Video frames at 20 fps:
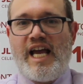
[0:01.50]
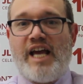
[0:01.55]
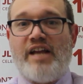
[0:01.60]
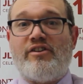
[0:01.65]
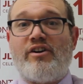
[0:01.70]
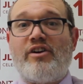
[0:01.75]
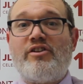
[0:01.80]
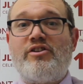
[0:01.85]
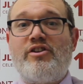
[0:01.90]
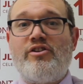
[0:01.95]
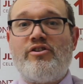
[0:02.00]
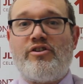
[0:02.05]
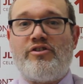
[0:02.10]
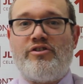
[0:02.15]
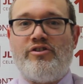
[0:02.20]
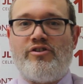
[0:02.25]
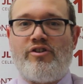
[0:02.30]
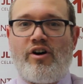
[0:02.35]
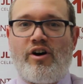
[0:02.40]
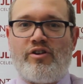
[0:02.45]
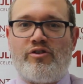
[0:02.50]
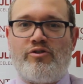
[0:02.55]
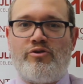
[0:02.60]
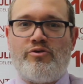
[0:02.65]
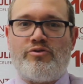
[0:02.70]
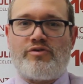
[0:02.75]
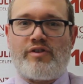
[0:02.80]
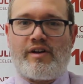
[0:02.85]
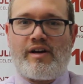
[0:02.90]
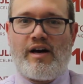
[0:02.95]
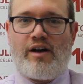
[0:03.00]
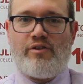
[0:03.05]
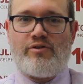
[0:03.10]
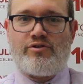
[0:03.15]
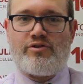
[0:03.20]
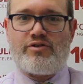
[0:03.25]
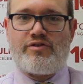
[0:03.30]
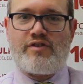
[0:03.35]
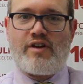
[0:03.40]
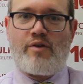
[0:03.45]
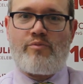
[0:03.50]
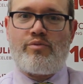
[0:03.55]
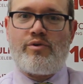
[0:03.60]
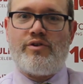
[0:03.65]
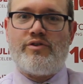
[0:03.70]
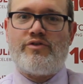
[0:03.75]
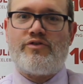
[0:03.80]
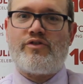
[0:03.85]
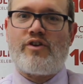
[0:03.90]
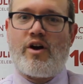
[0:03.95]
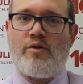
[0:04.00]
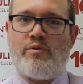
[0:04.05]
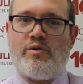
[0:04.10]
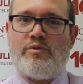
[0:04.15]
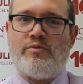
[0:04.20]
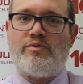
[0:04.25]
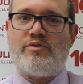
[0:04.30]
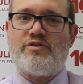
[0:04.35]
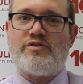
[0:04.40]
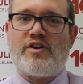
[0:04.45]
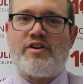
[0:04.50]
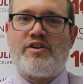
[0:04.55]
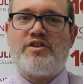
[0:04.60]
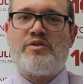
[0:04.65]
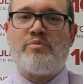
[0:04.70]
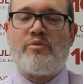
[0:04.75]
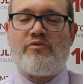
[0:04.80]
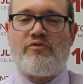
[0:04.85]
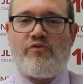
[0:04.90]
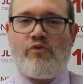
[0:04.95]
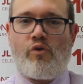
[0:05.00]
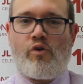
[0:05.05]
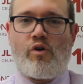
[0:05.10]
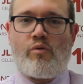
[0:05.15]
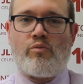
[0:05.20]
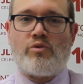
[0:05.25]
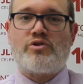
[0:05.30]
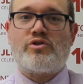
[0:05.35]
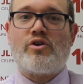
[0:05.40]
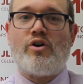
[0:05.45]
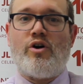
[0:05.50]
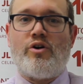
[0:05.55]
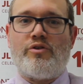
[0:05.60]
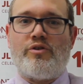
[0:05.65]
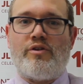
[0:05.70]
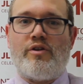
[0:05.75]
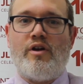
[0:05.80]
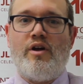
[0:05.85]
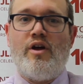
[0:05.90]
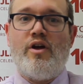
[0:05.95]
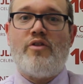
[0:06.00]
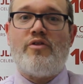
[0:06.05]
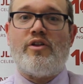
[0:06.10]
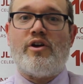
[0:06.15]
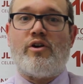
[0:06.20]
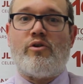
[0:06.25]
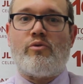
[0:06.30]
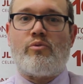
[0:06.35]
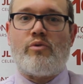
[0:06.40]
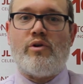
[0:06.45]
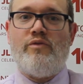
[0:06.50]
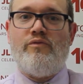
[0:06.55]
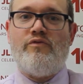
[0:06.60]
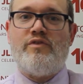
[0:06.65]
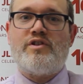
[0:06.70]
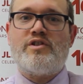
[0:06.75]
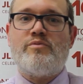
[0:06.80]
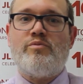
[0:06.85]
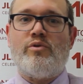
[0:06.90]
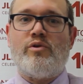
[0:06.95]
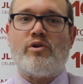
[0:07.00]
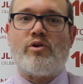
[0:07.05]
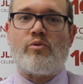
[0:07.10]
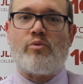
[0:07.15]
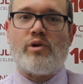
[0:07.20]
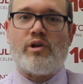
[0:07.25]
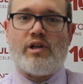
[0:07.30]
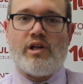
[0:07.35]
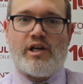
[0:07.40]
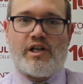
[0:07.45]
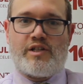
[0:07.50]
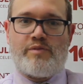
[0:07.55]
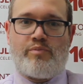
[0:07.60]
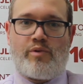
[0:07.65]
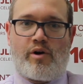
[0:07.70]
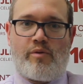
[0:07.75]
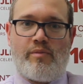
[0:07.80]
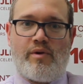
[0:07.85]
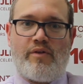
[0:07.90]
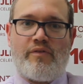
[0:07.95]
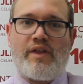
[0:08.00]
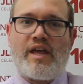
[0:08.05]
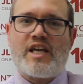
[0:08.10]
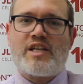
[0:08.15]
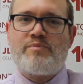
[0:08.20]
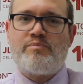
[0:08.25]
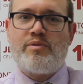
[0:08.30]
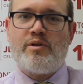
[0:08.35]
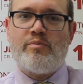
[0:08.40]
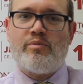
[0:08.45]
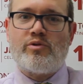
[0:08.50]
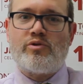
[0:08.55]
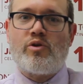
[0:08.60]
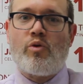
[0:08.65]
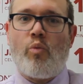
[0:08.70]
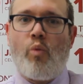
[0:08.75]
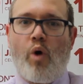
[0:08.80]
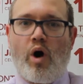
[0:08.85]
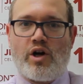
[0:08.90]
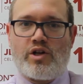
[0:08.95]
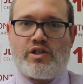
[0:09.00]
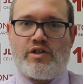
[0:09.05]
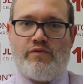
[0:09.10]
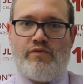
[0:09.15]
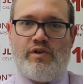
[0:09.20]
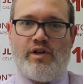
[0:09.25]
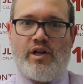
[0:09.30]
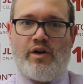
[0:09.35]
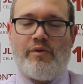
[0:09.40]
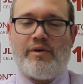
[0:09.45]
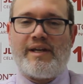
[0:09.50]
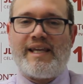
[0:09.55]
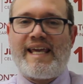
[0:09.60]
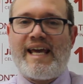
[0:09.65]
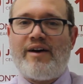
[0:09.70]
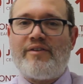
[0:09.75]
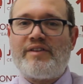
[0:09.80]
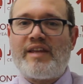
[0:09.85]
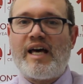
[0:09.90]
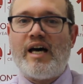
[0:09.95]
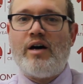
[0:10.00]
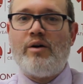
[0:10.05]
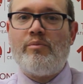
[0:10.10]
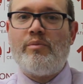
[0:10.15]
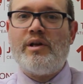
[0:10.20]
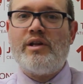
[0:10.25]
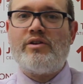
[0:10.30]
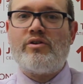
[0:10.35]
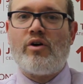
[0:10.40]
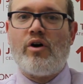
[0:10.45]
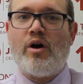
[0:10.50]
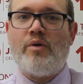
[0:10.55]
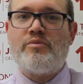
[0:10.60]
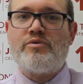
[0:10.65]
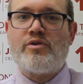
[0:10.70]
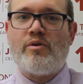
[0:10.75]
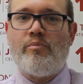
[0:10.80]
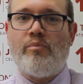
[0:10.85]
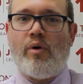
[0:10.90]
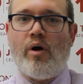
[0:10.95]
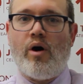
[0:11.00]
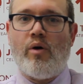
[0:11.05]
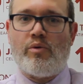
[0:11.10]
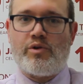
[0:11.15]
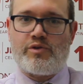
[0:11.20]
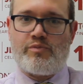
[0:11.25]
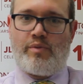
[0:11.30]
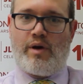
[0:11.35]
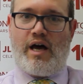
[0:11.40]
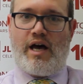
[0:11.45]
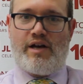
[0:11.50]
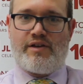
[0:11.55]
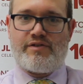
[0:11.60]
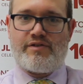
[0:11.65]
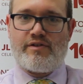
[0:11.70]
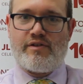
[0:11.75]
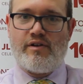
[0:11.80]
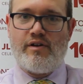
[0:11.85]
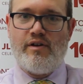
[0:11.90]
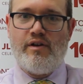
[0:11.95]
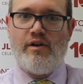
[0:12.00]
1999, two psychologists, Sabri and Simon, decided to perform what's called the invisible gorilla experiment. They asked people to watch a video and count how many times a ball was passed.